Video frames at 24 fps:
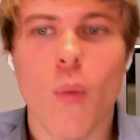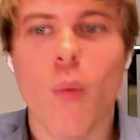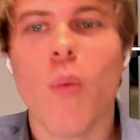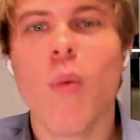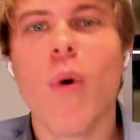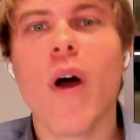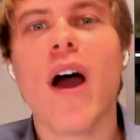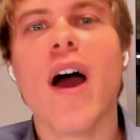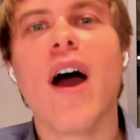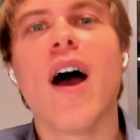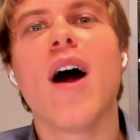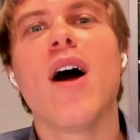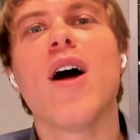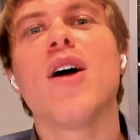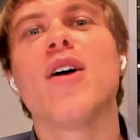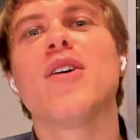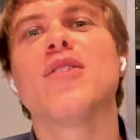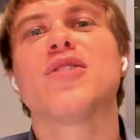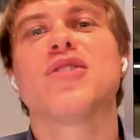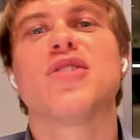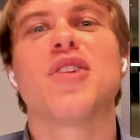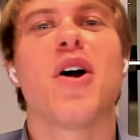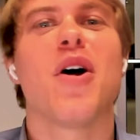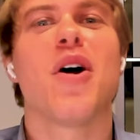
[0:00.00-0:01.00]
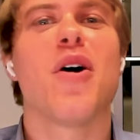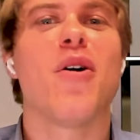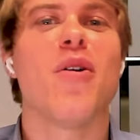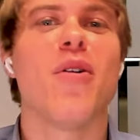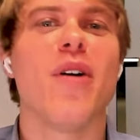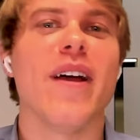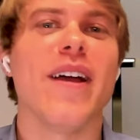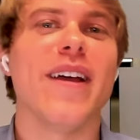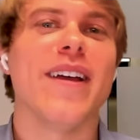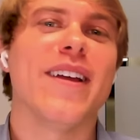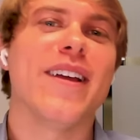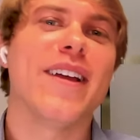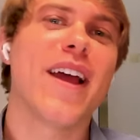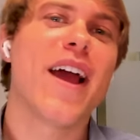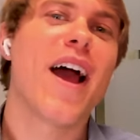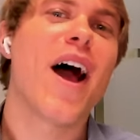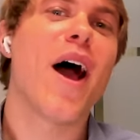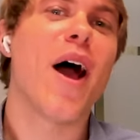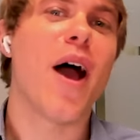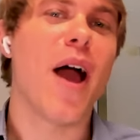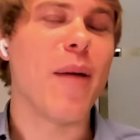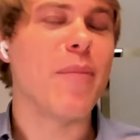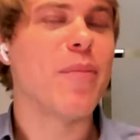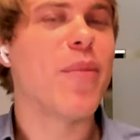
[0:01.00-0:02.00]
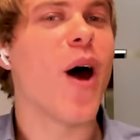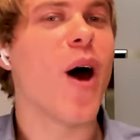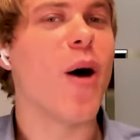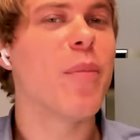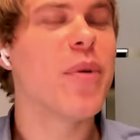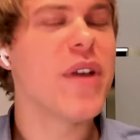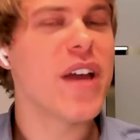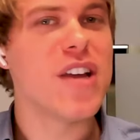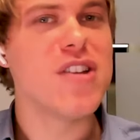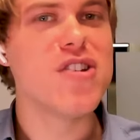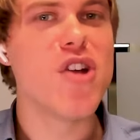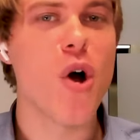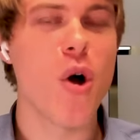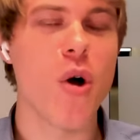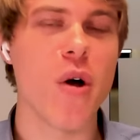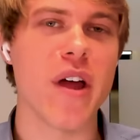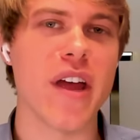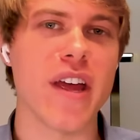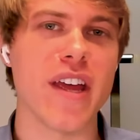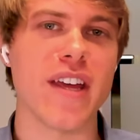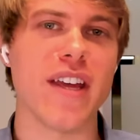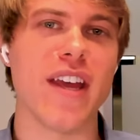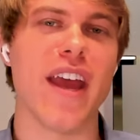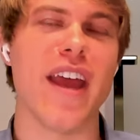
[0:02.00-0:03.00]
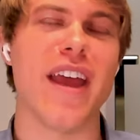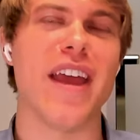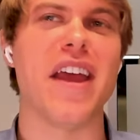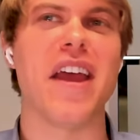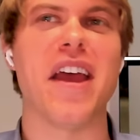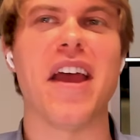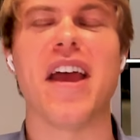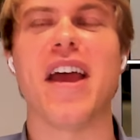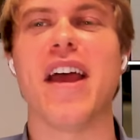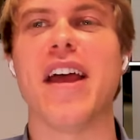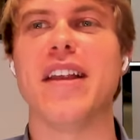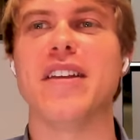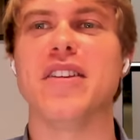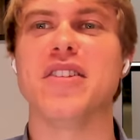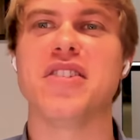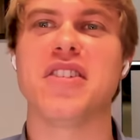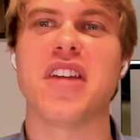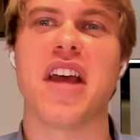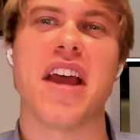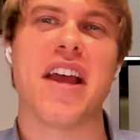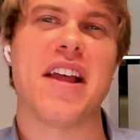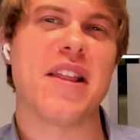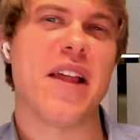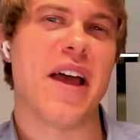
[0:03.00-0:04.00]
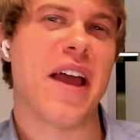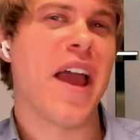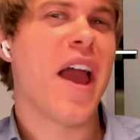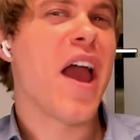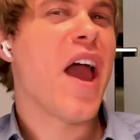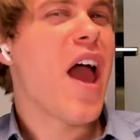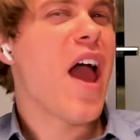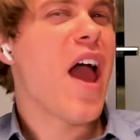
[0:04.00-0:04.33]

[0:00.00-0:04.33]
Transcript: well, so I, will be annoying and say like